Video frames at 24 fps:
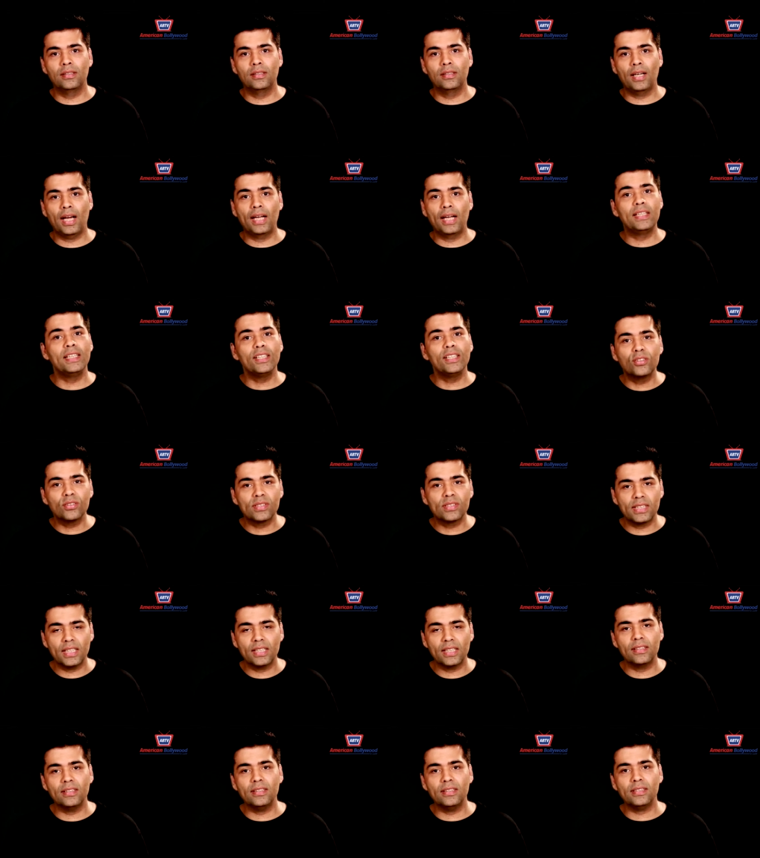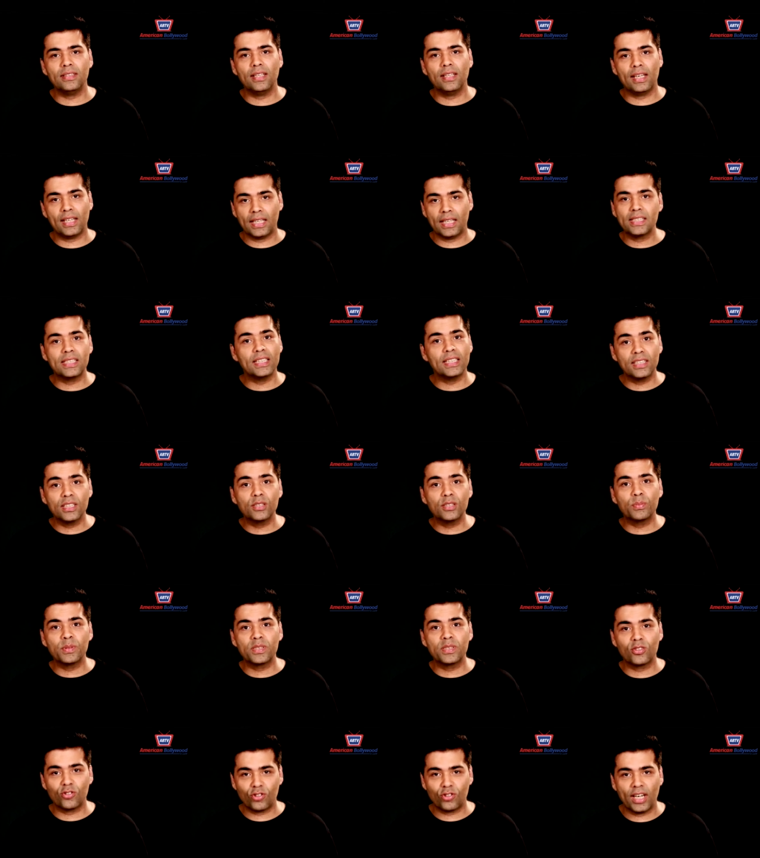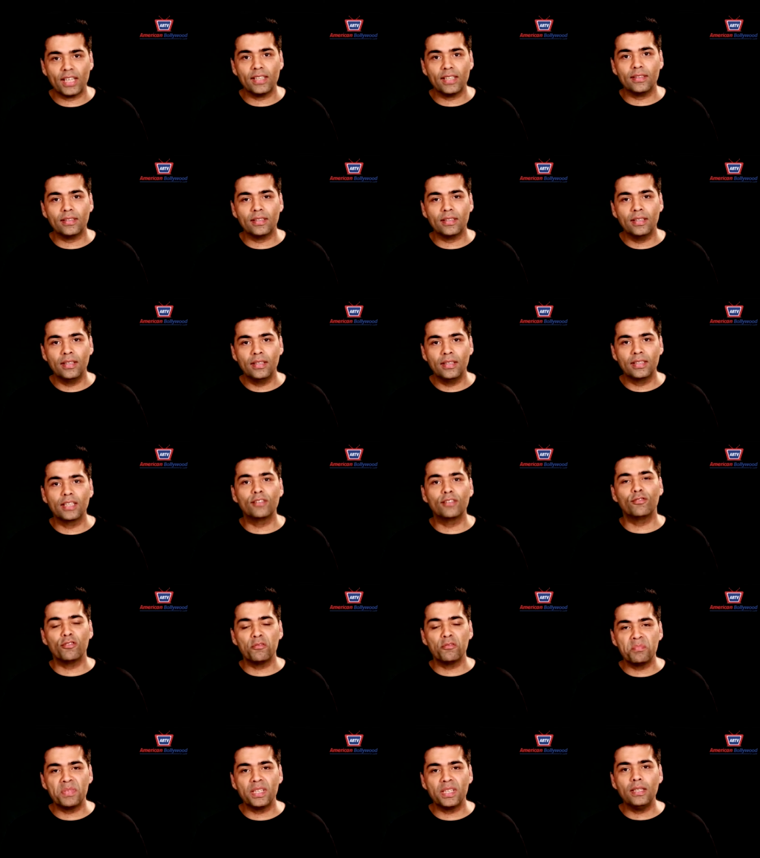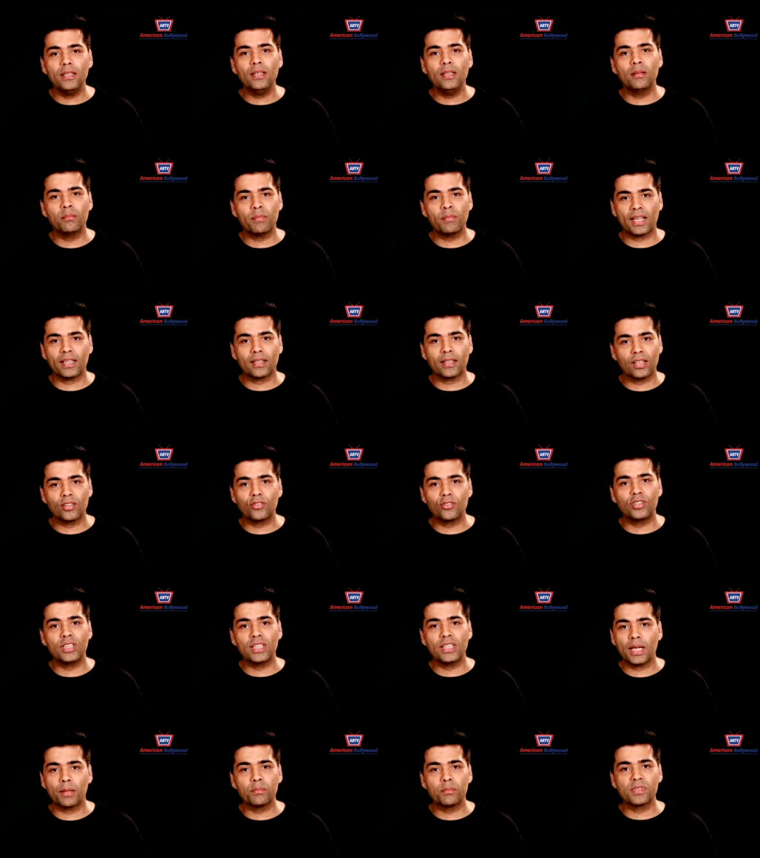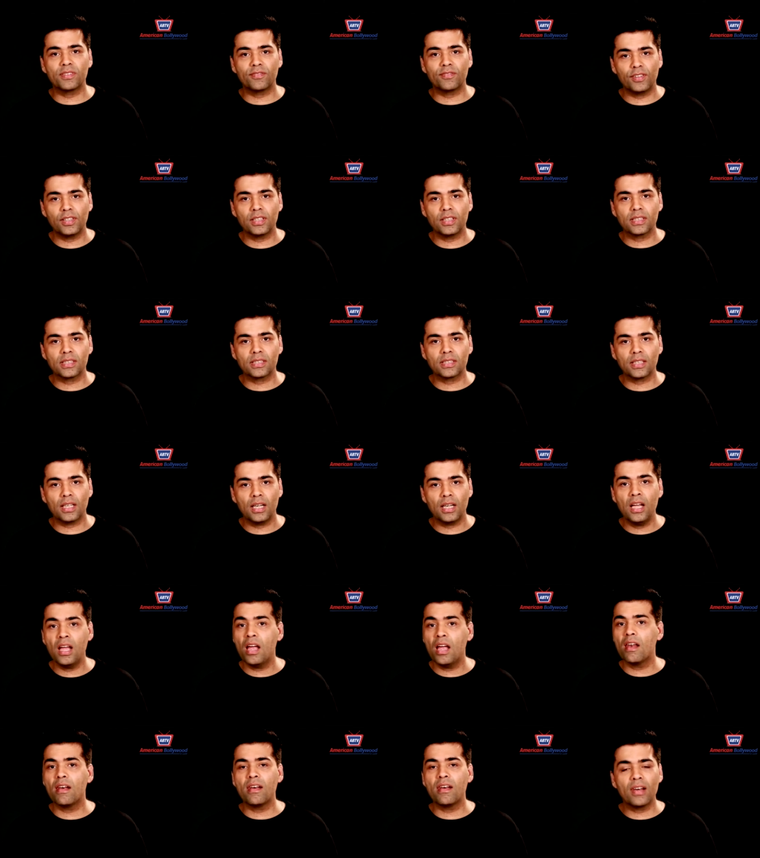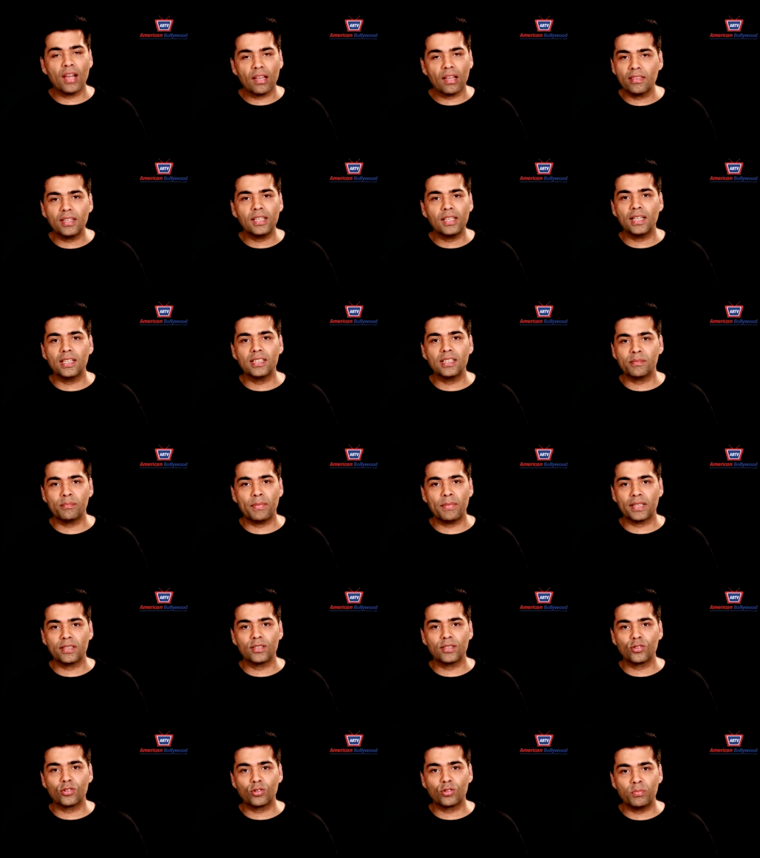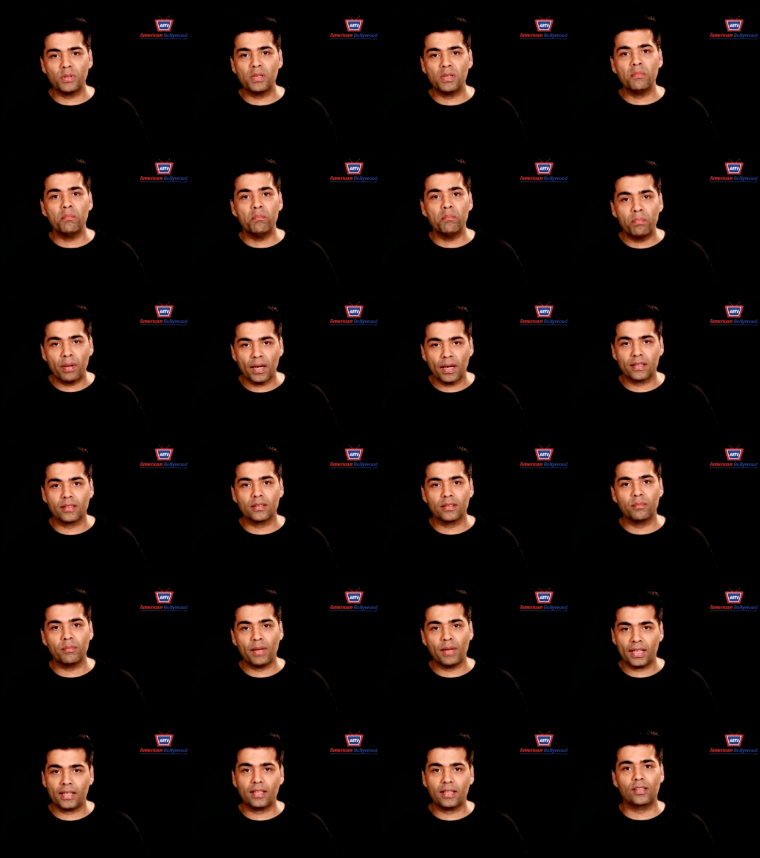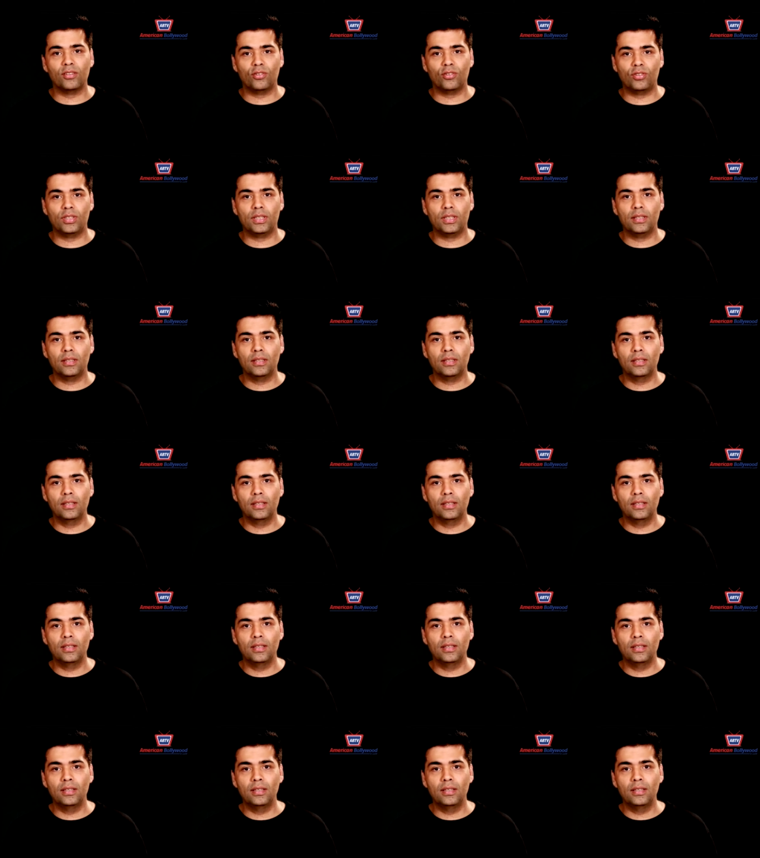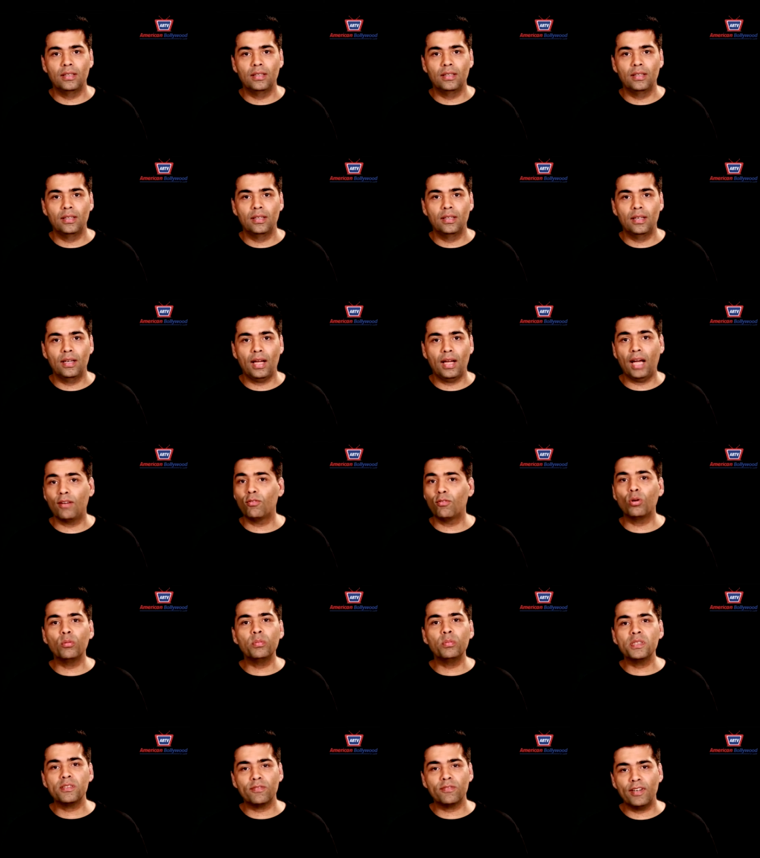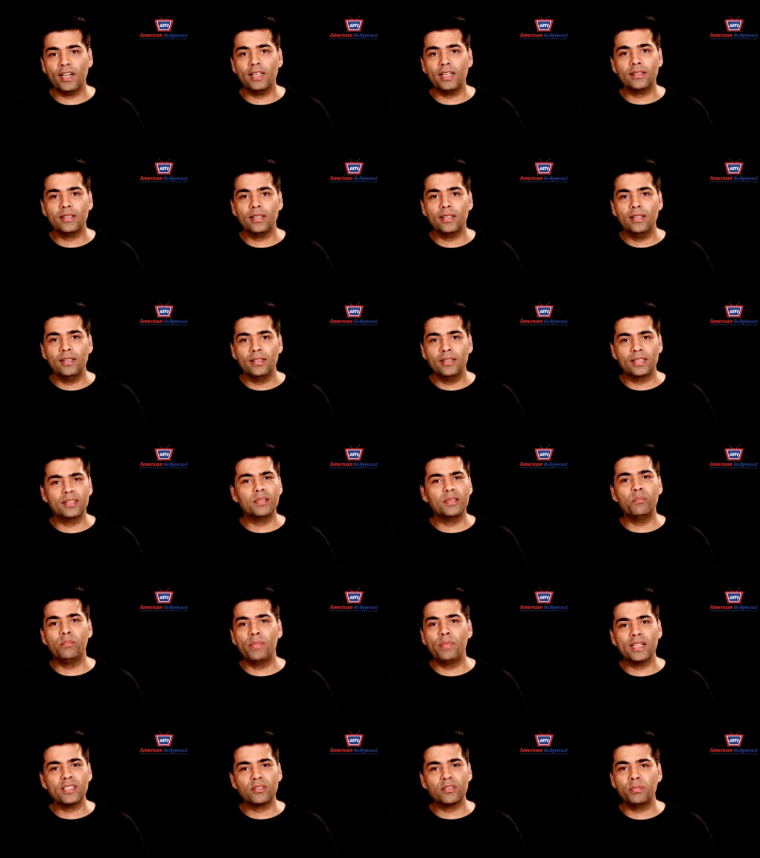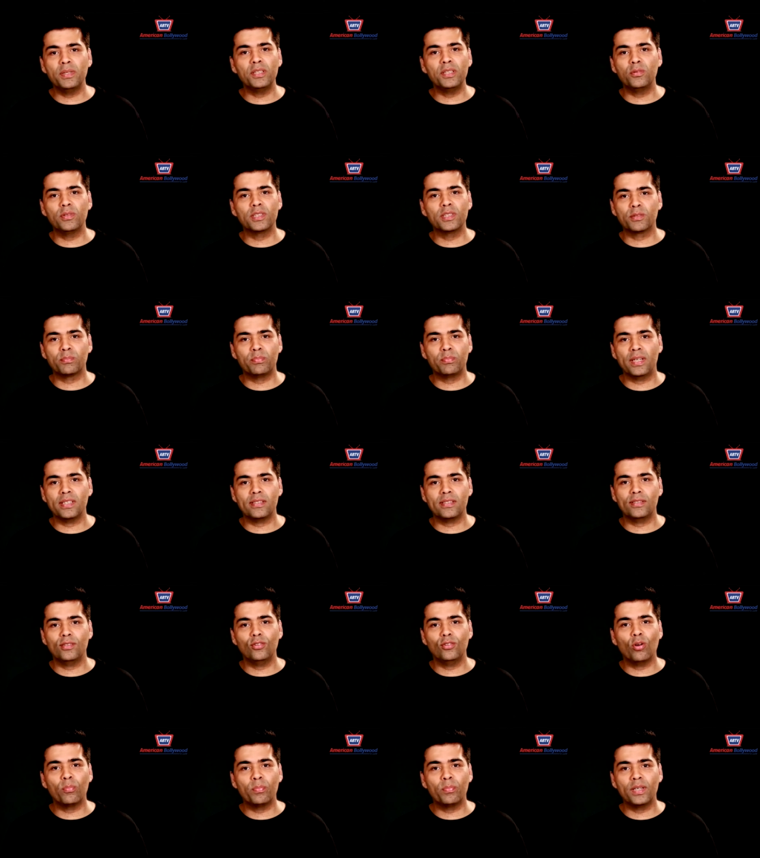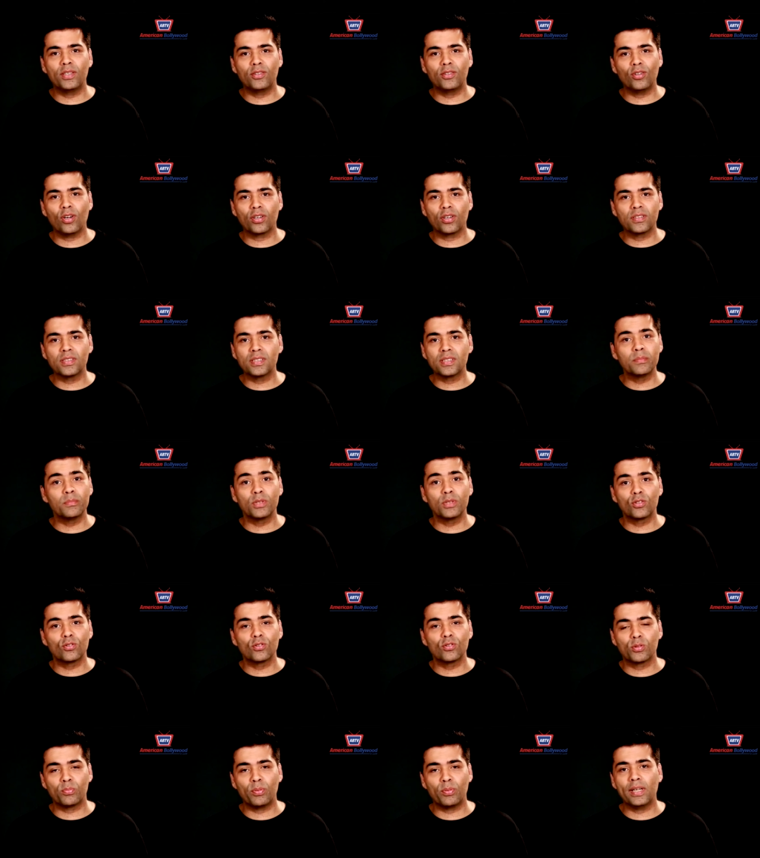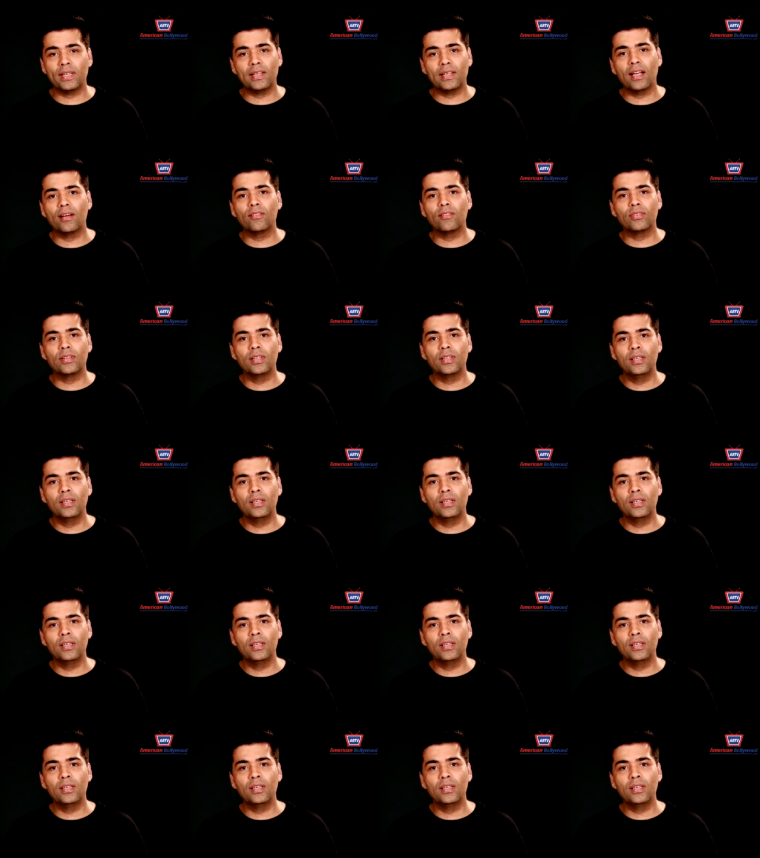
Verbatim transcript: I need to say this, and I say this with strength that for me, my country comes first. Nothing else matters to me but my country. I've always felt that the best way to express your patriotism is to spread love,